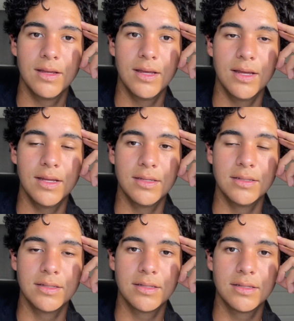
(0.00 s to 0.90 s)

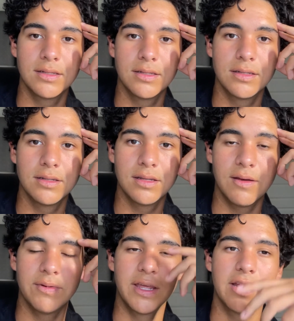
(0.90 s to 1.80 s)
and
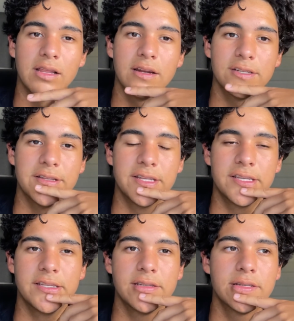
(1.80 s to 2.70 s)
I've been getting a lot of
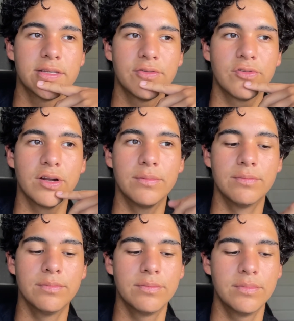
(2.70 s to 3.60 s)
sentences
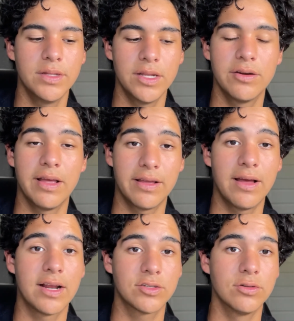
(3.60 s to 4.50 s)
from the like
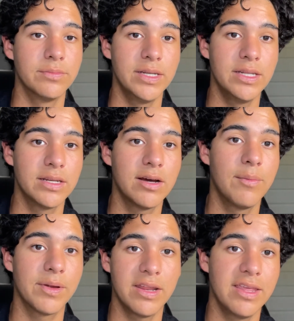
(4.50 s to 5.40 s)
actual media now.
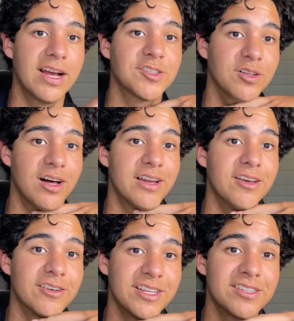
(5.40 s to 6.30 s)
I'm getting the actual
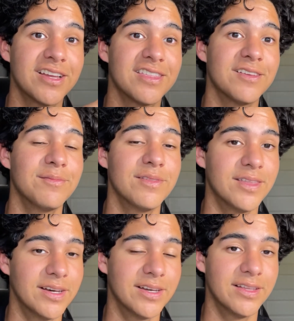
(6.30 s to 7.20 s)
audio, because I used to get
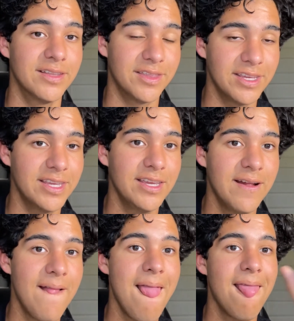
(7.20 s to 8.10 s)
the thingy
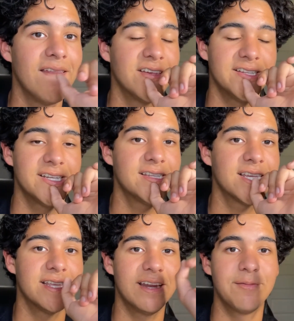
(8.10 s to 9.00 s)
sentence,
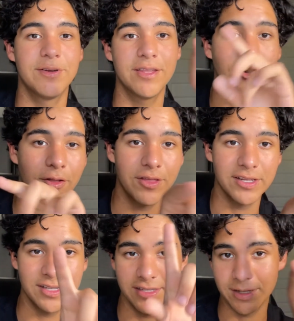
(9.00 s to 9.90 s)
and then I put the whole
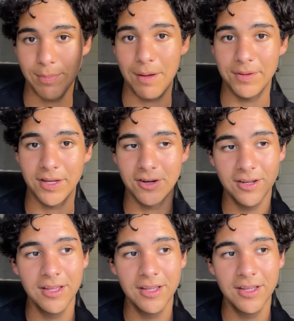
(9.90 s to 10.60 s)
thing into Papago